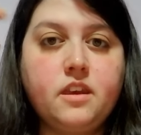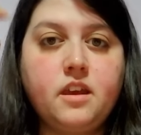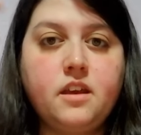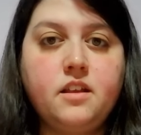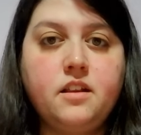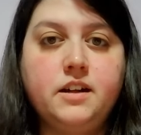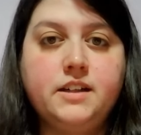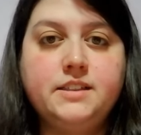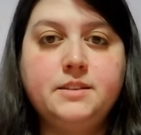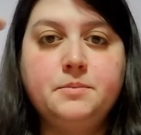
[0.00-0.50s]

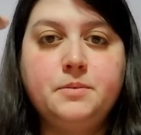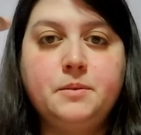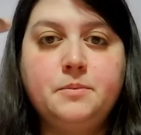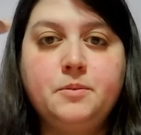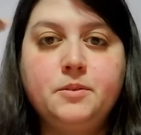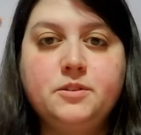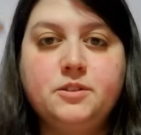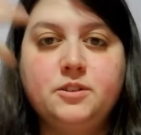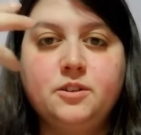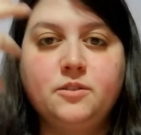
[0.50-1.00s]
Lots of
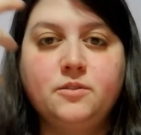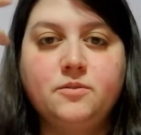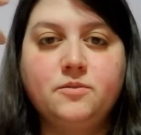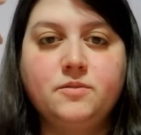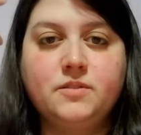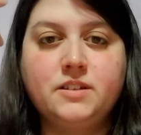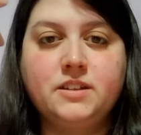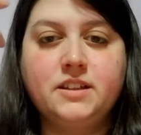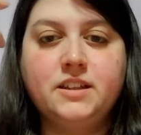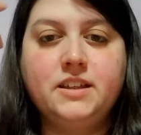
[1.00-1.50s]
people don't
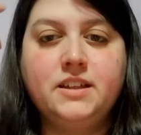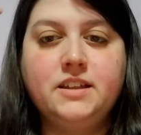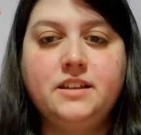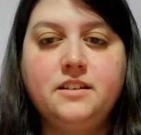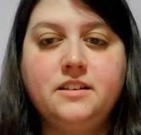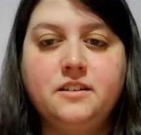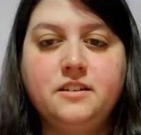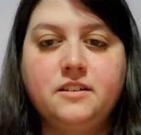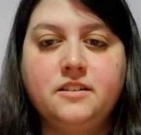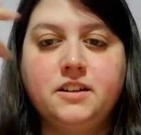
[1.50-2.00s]
really,
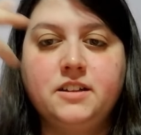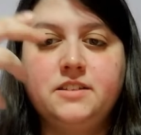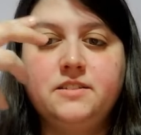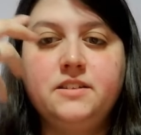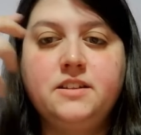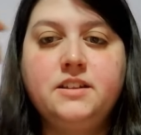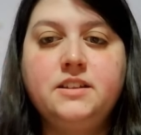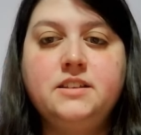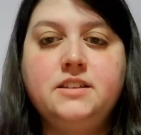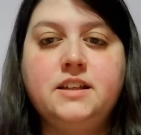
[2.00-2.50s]
or lots of these